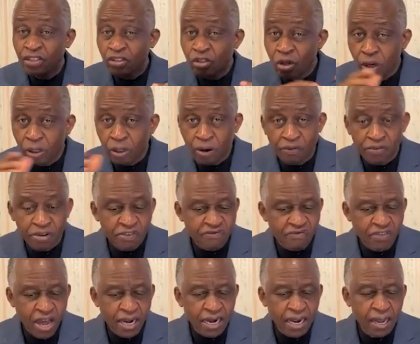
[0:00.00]
is not of
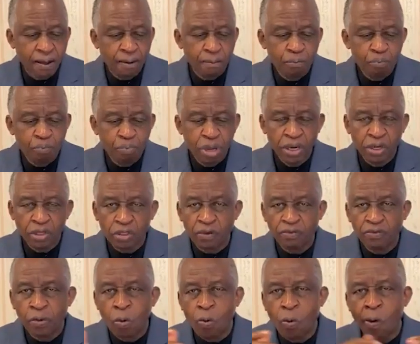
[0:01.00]
the Father, but
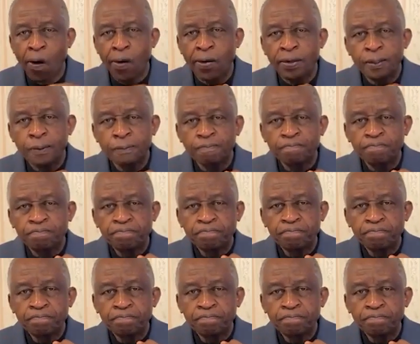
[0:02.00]
is of the world.